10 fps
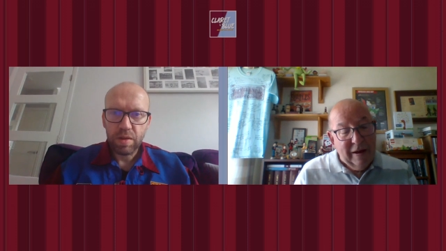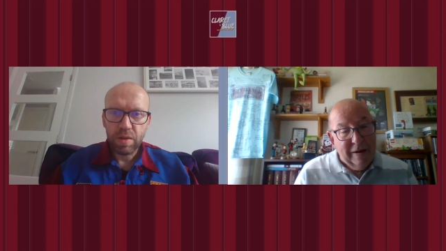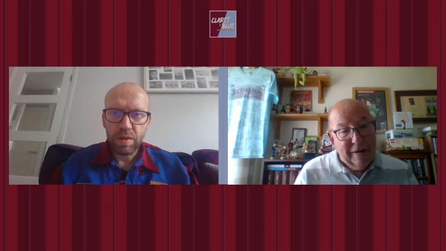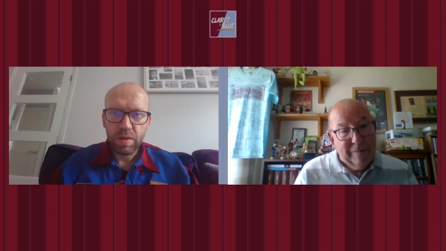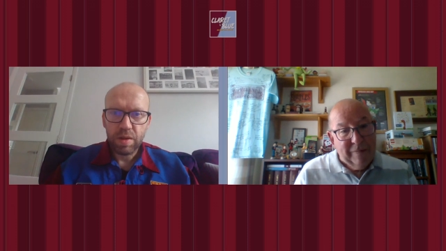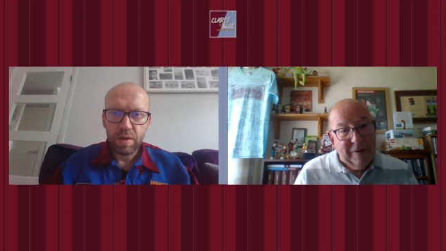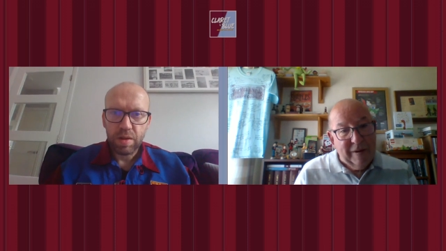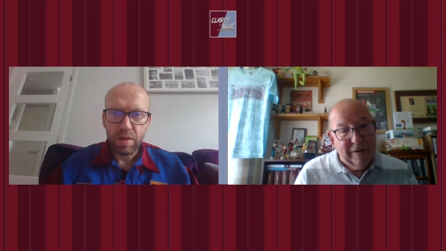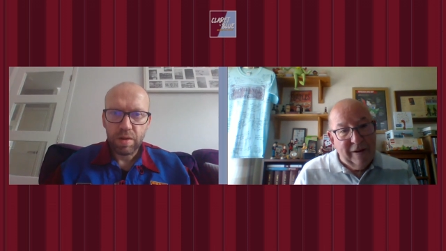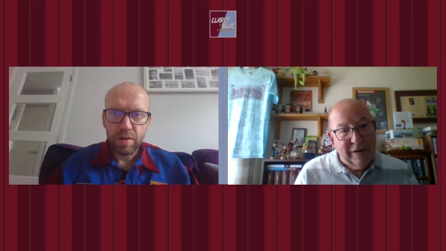Speaker 1: Um,
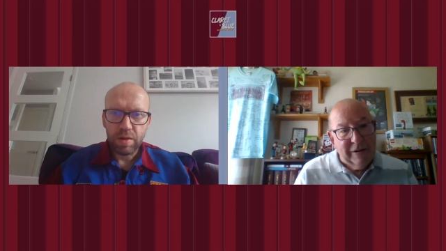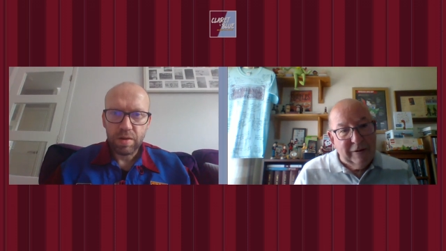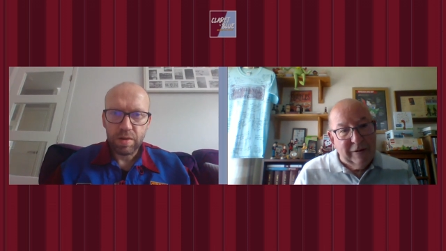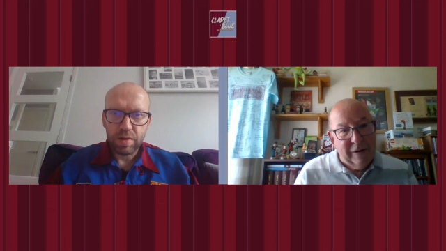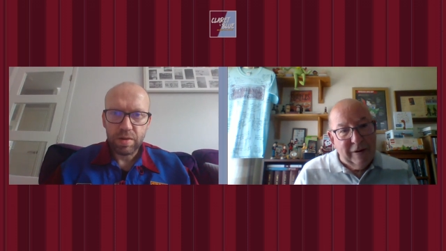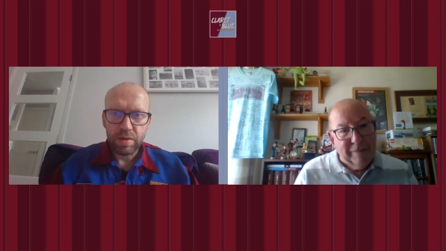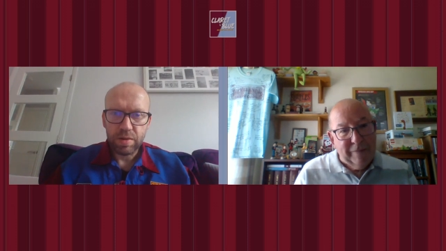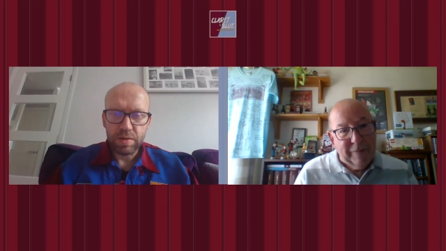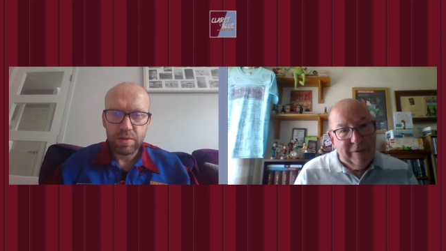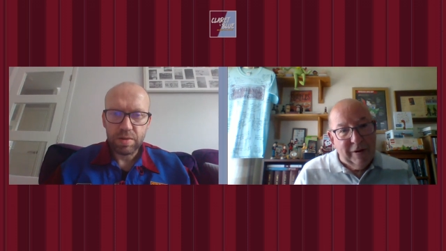I,
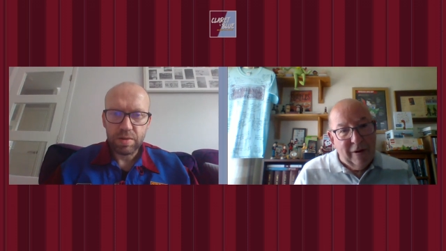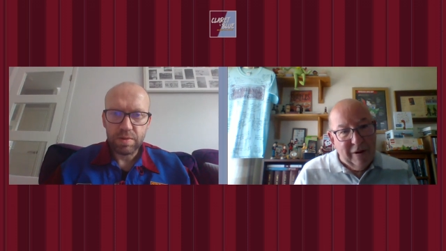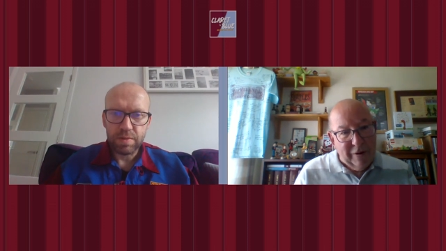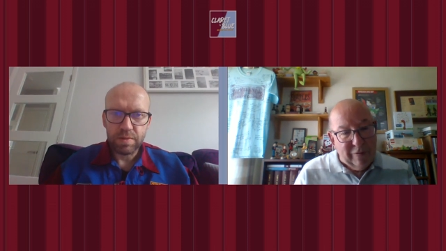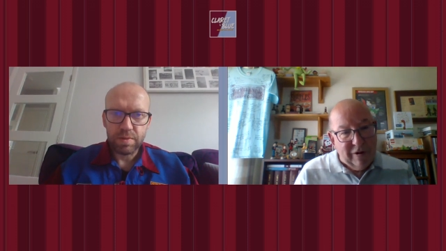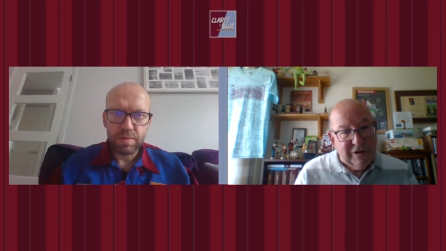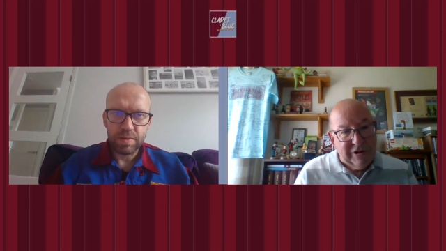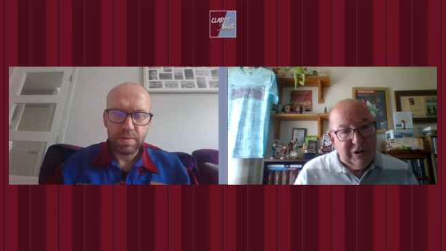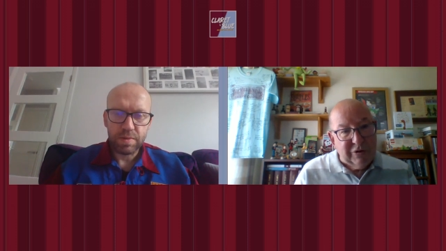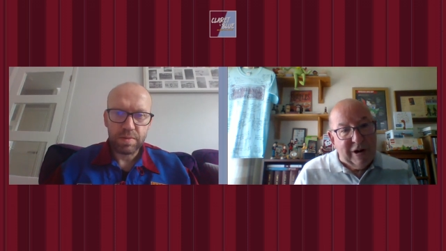um, a guy who runs
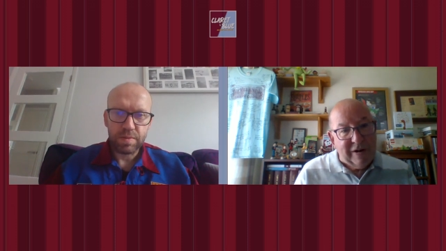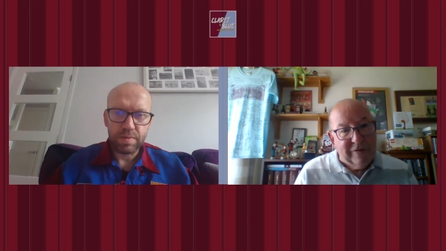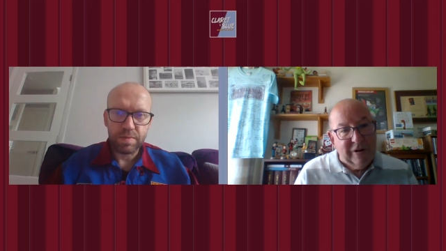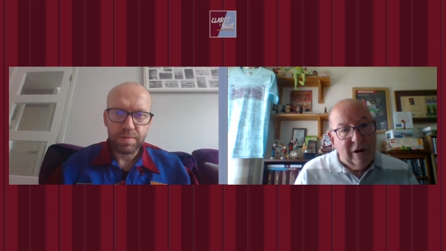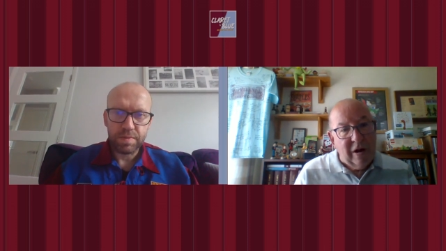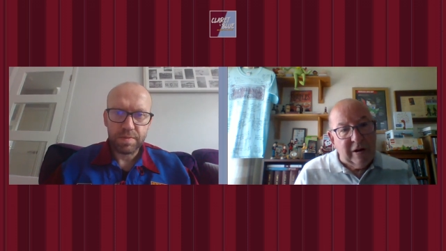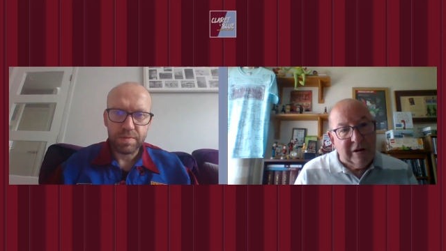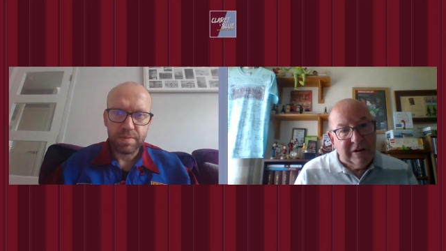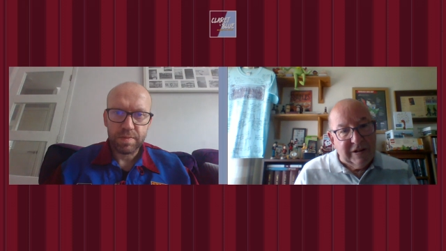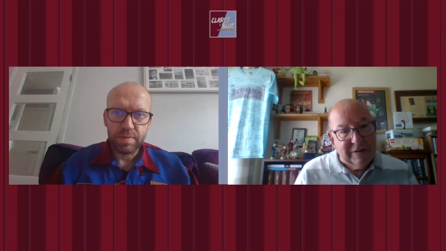the Stratford
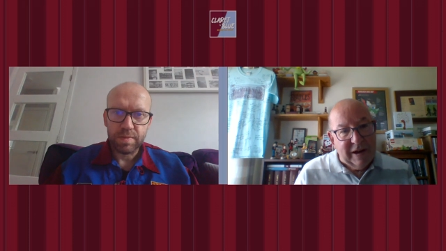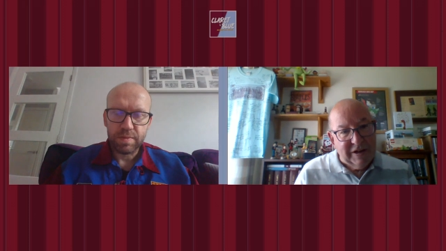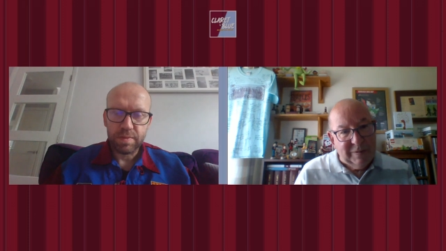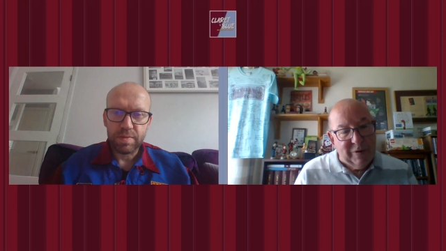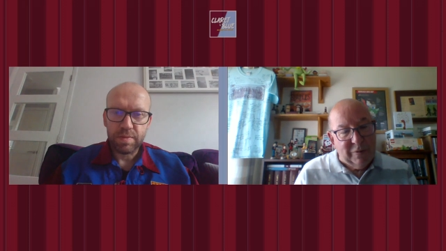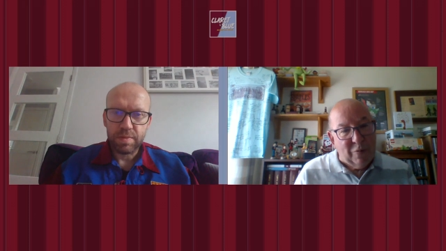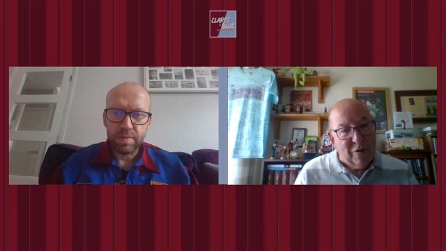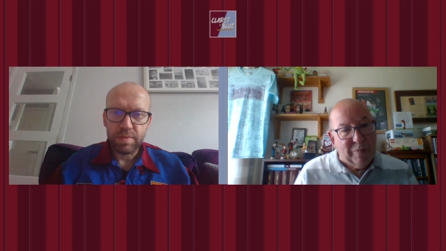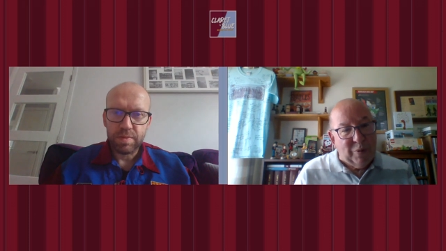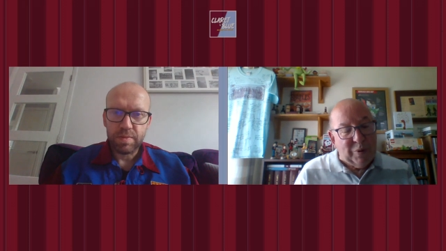Lions asked me at
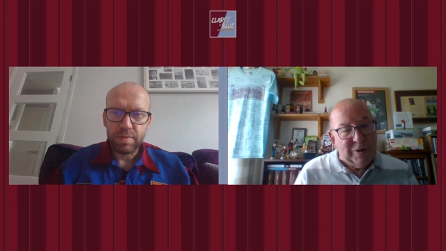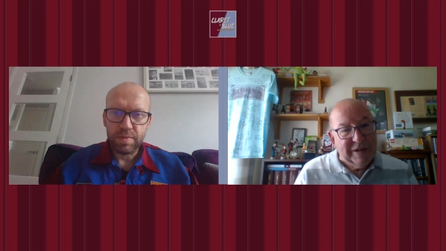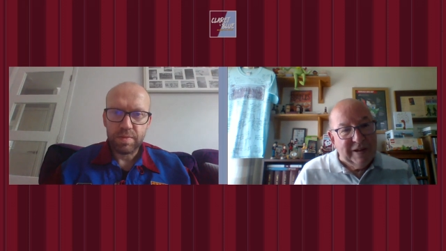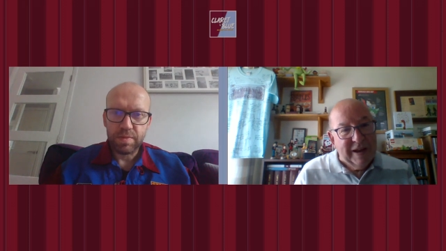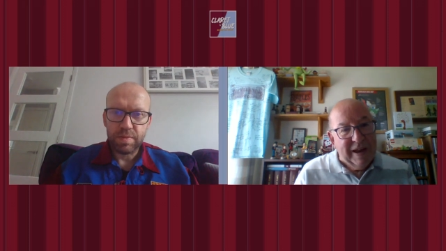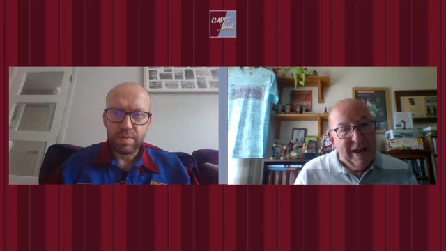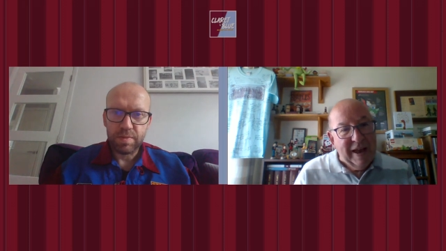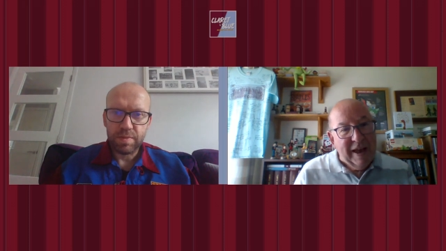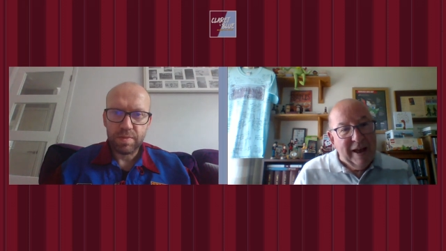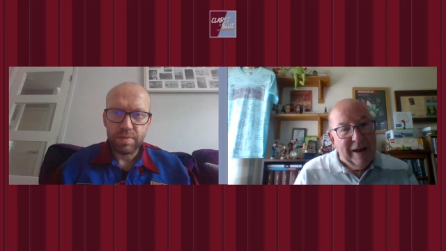one point,
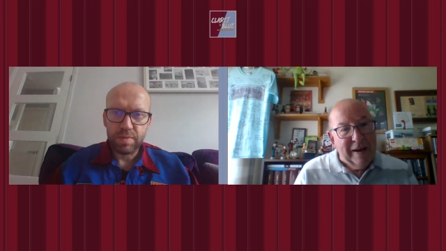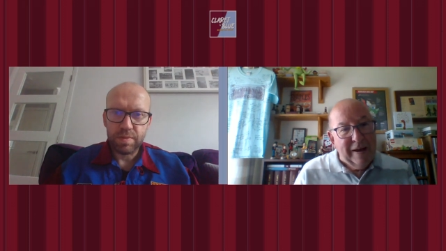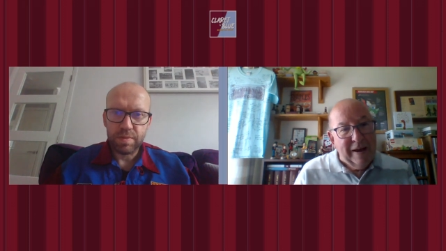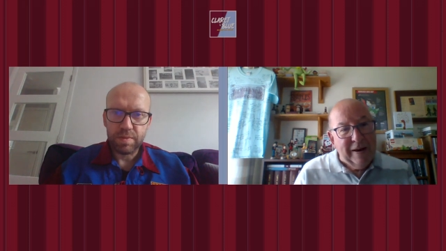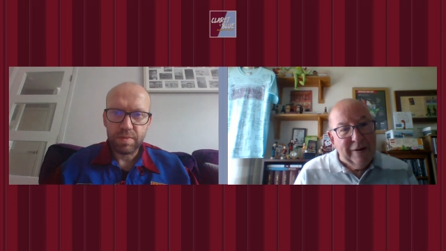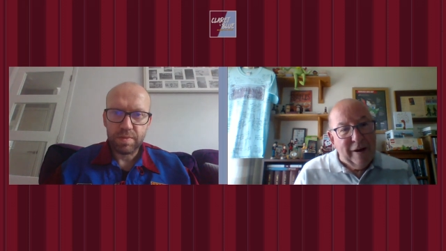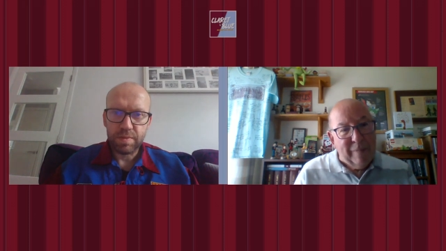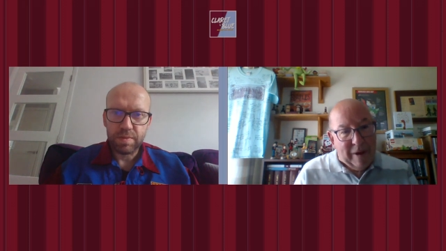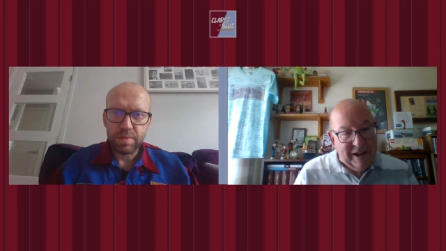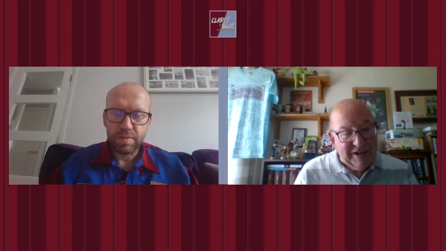uh, and
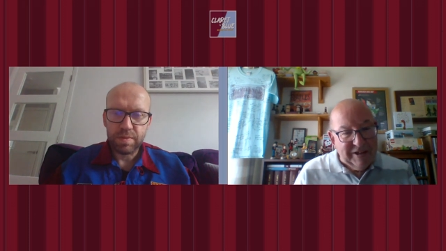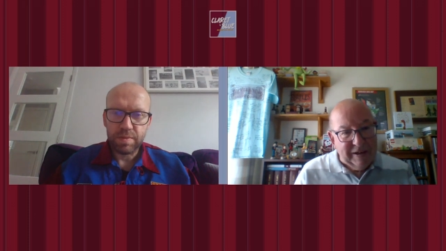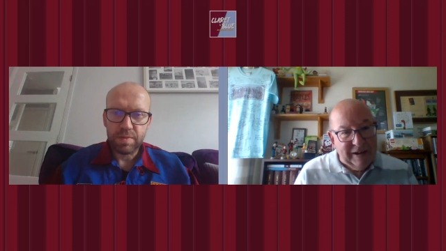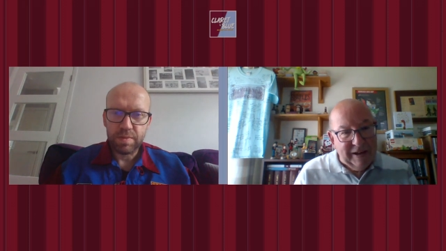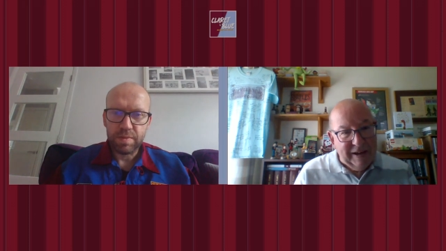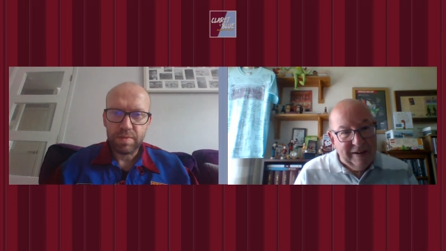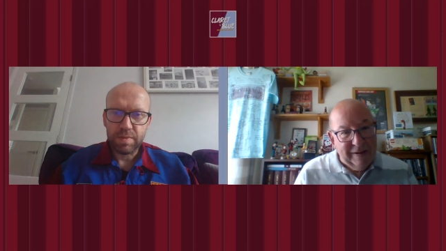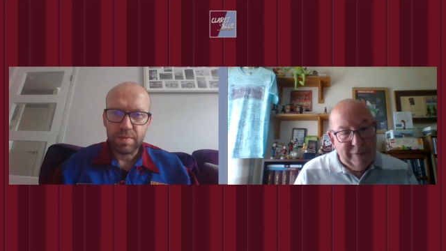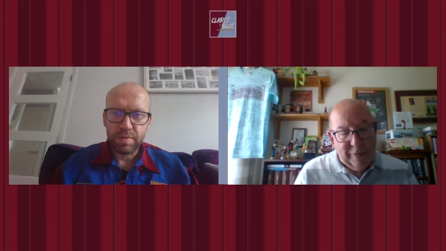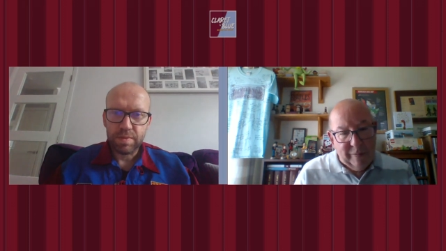amazingly,
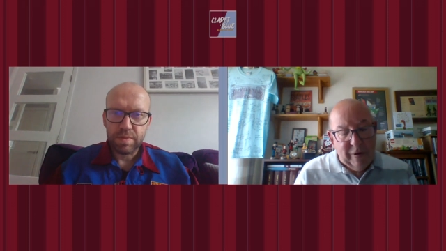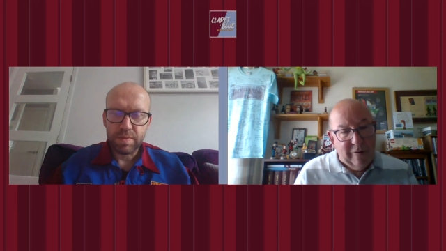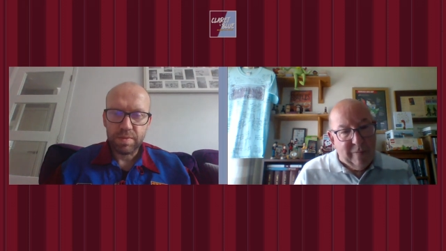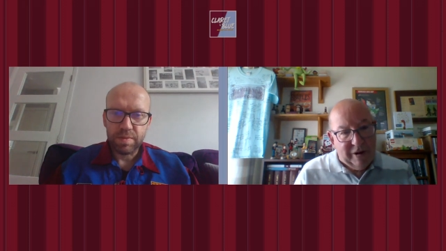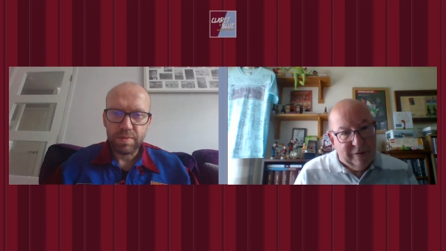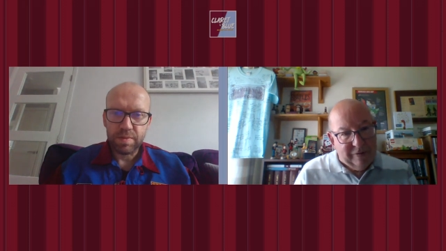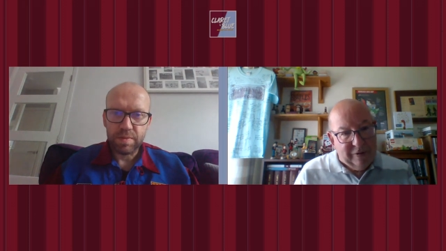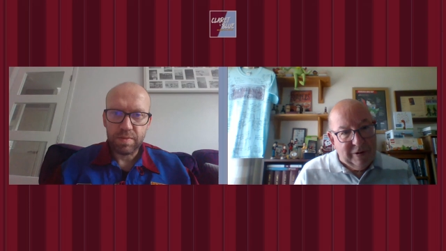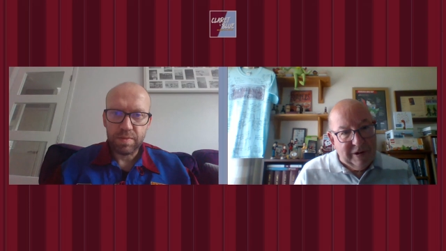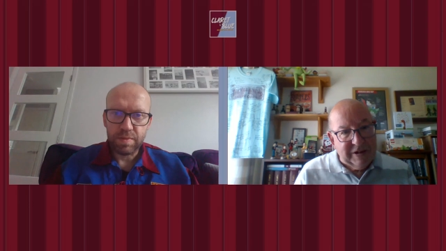I'm going back a
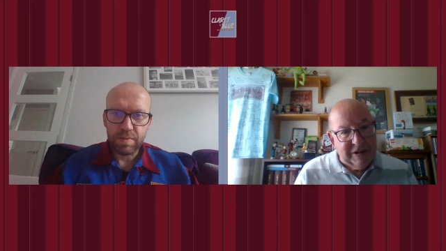few years